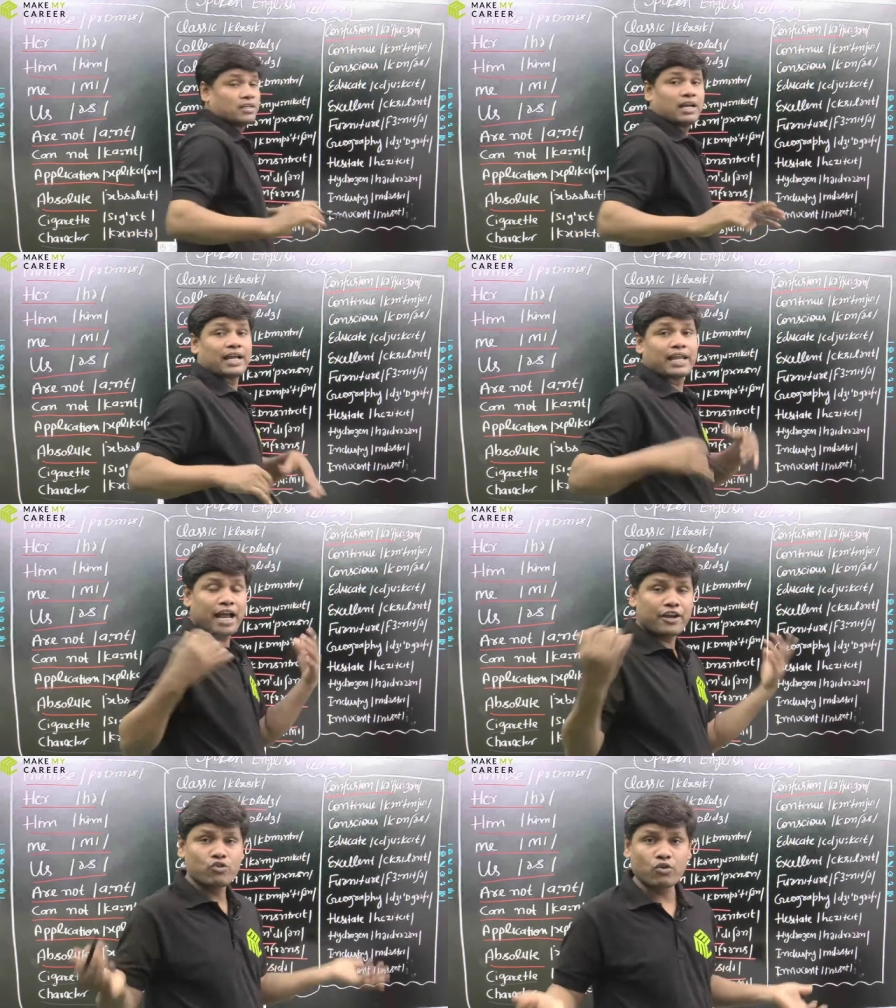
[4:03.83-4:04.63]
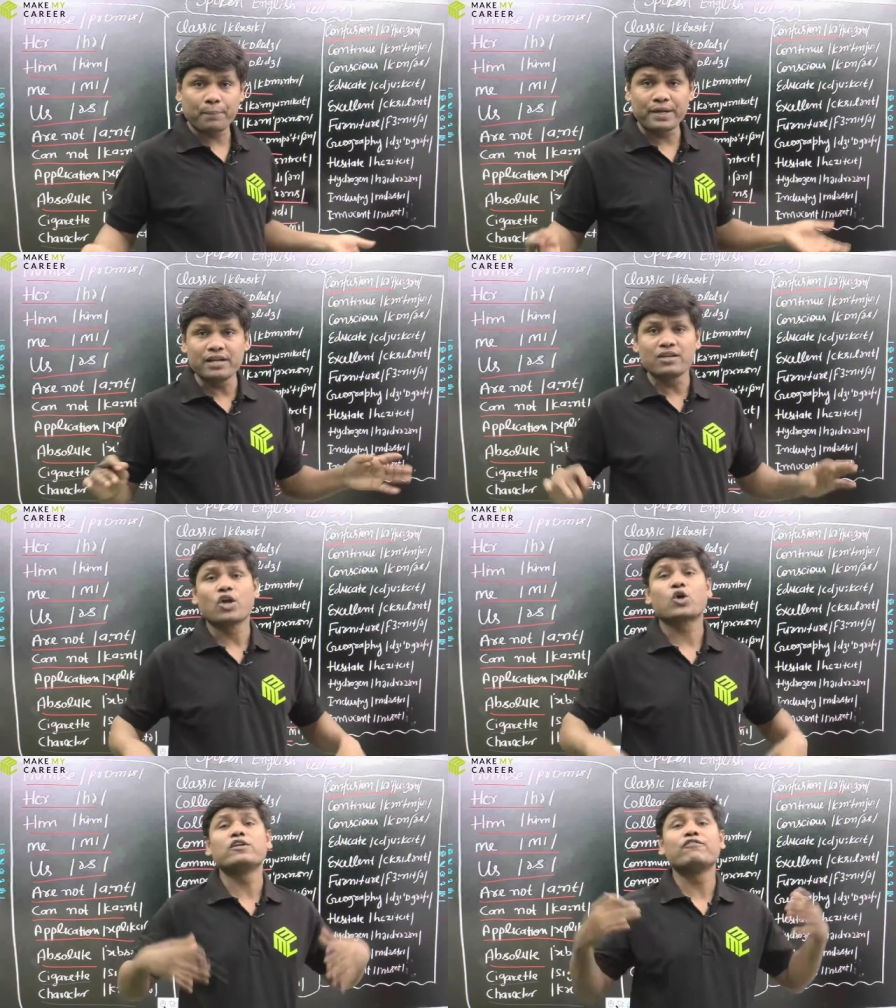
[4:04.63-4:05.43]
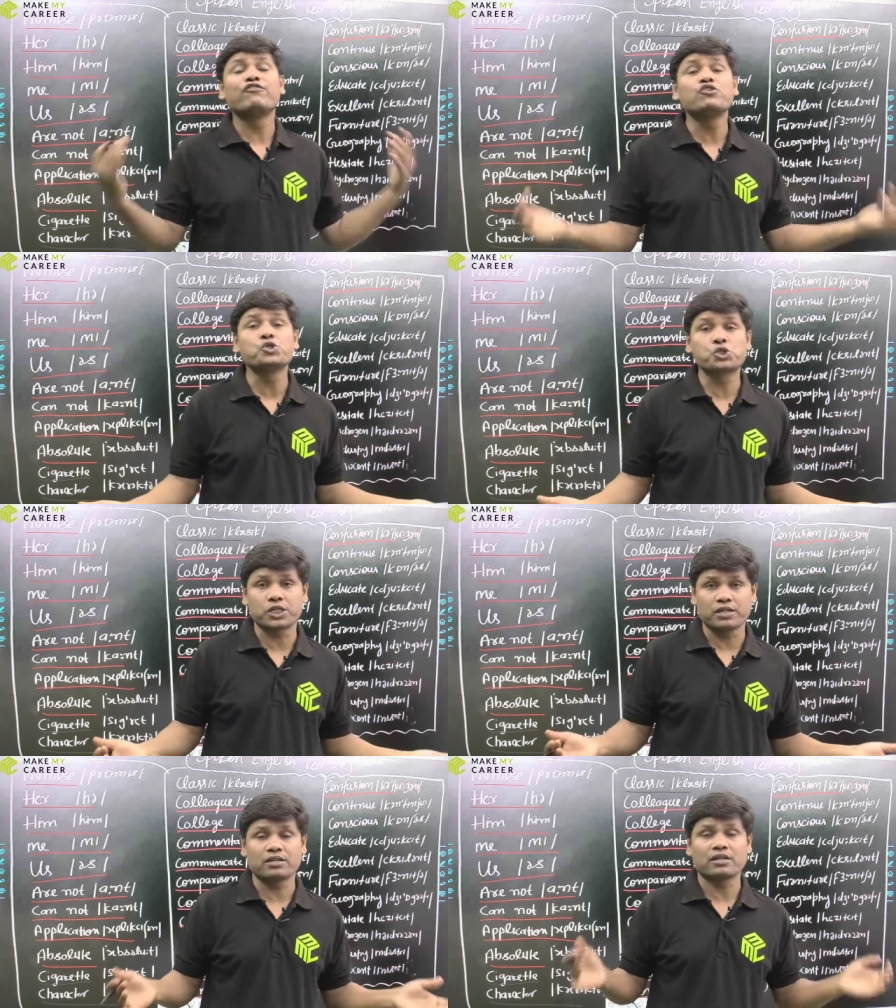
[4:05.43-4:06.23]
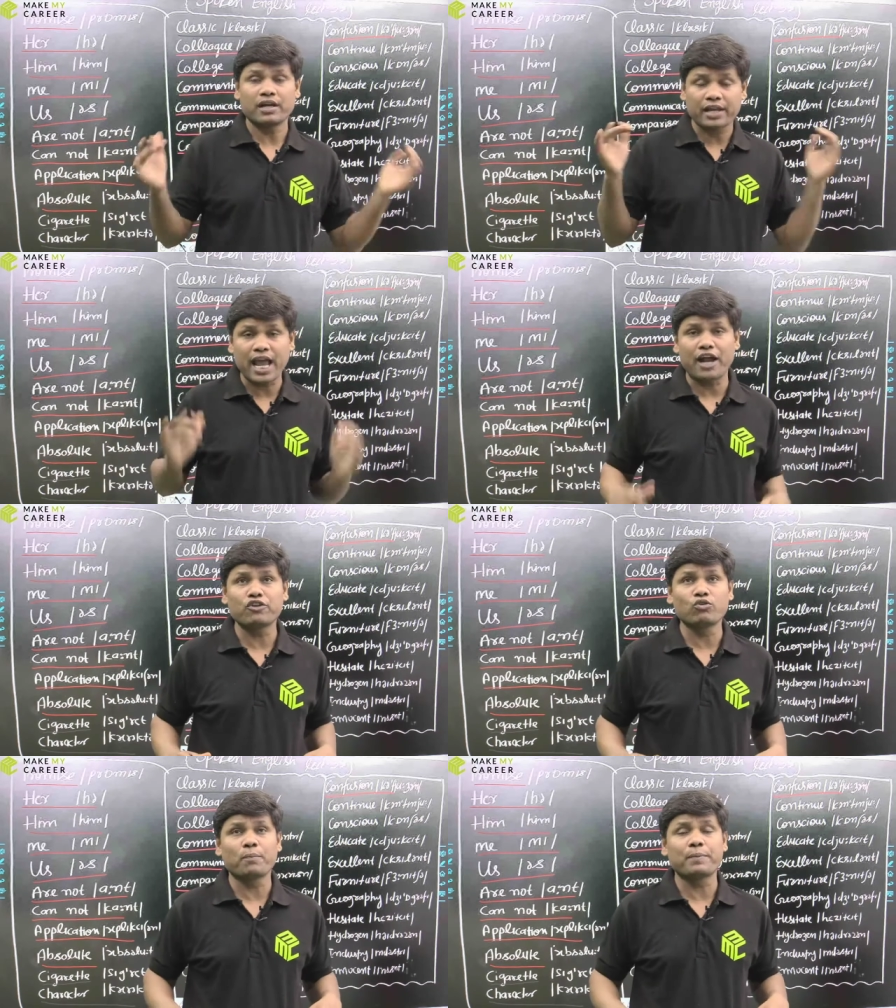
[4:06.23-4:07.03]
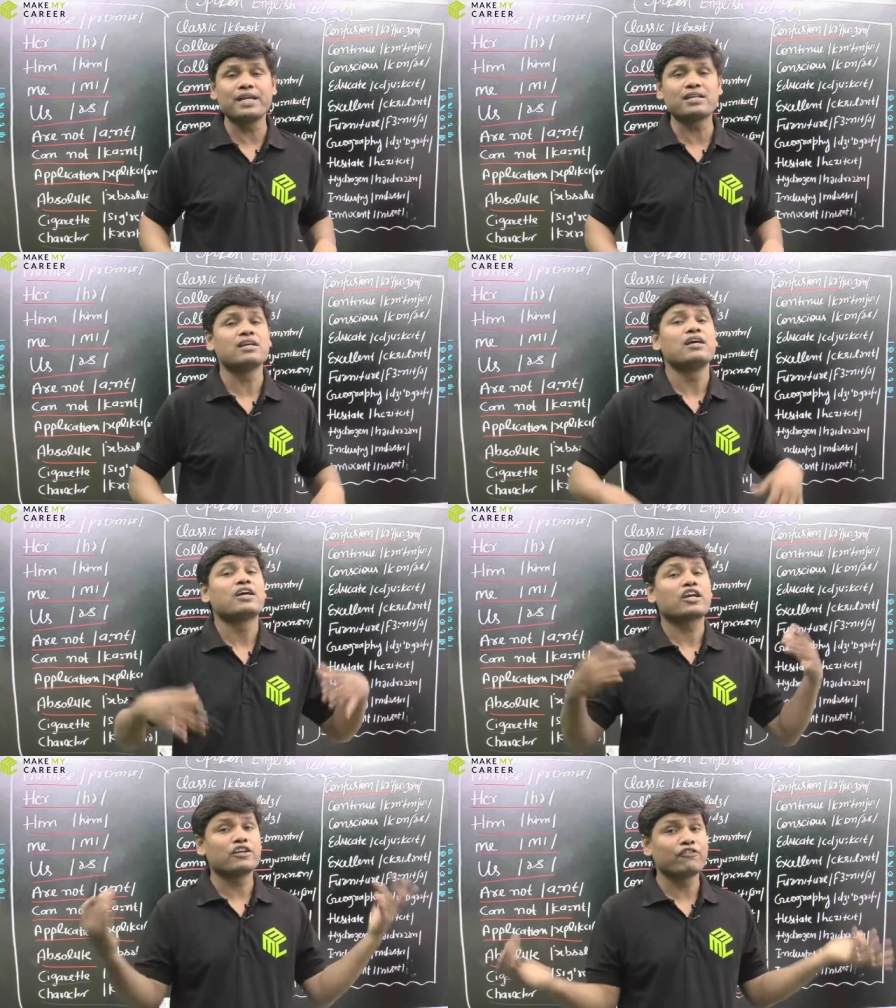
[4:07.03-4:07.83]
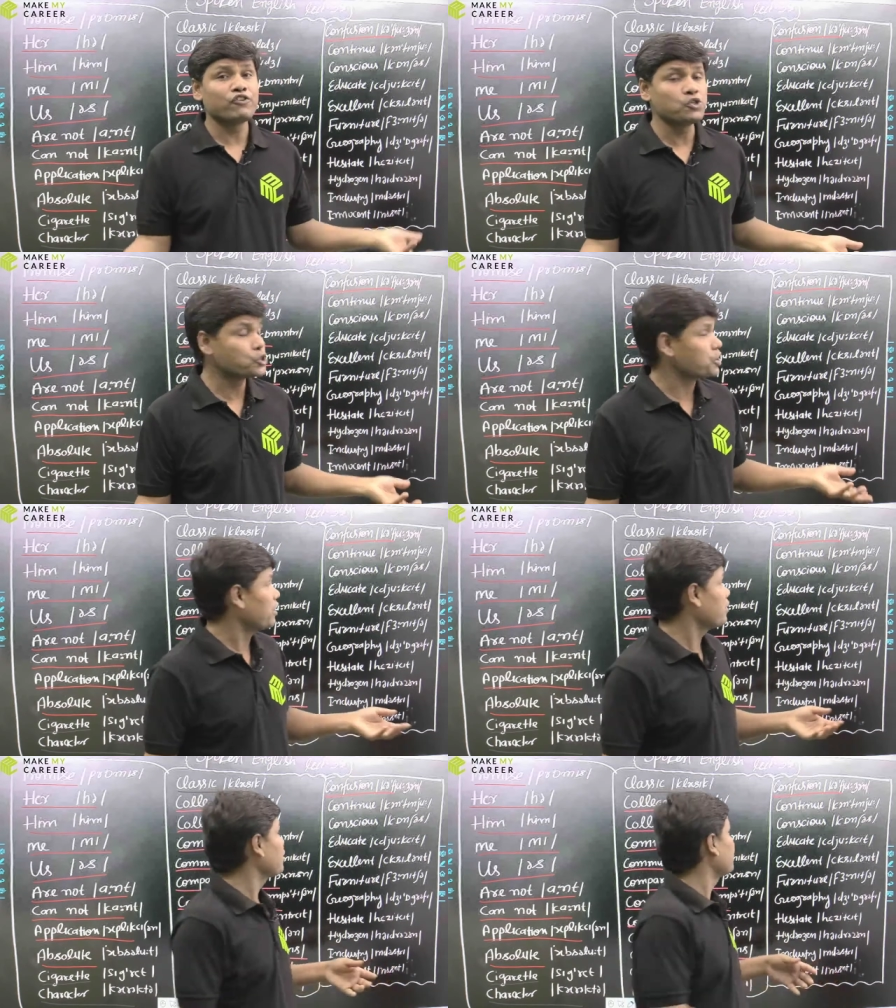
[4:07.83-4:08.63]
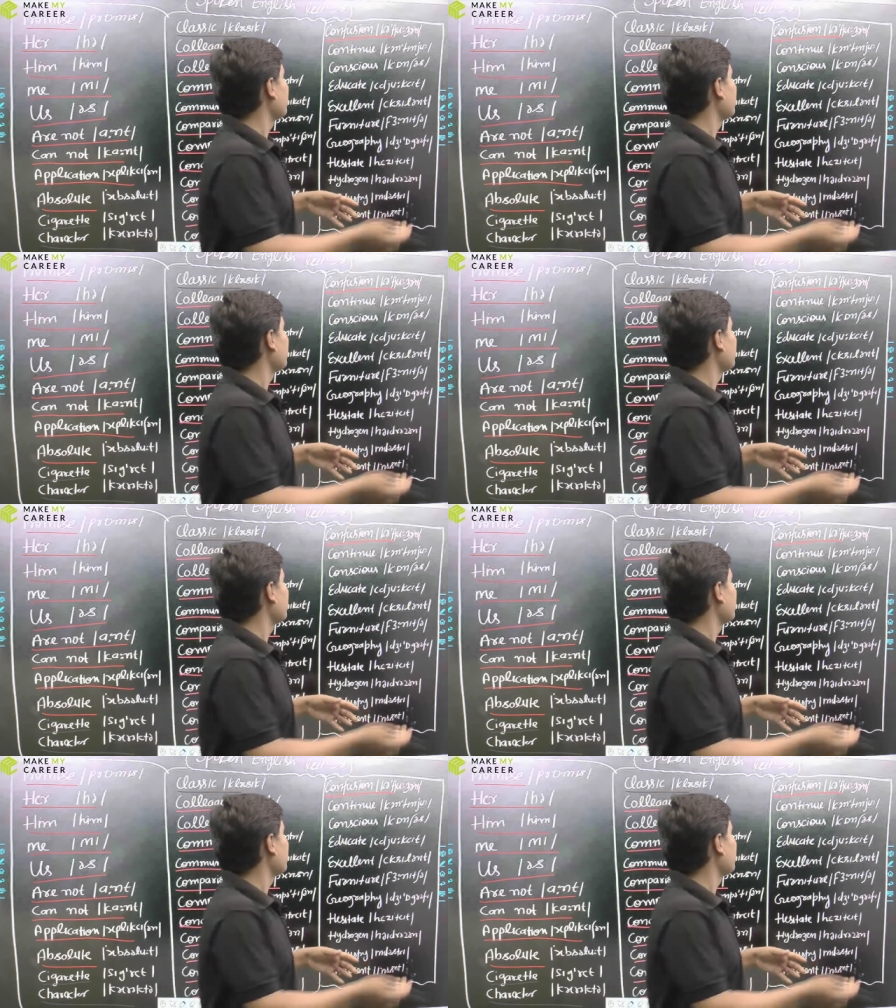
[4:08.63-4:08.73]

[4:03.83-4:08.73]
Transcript: Again you repeat, confusion. Again you repeat, confusion.